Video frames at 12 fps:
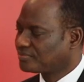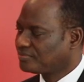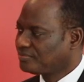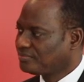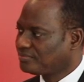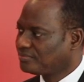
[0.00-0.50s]

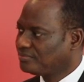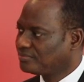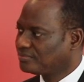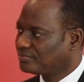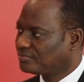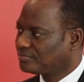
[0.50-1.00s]

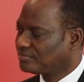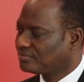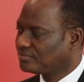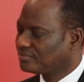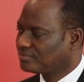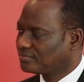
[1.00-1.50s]

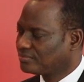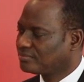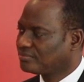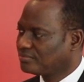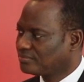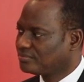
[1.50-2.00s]

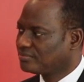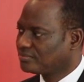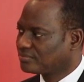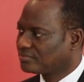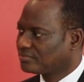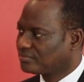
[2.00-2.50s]

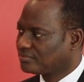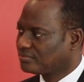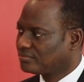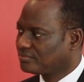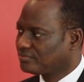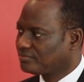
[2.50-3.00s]

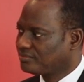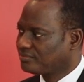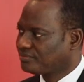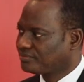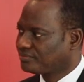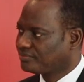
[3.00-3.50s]

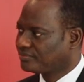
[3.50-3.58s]
The person shown says nothing.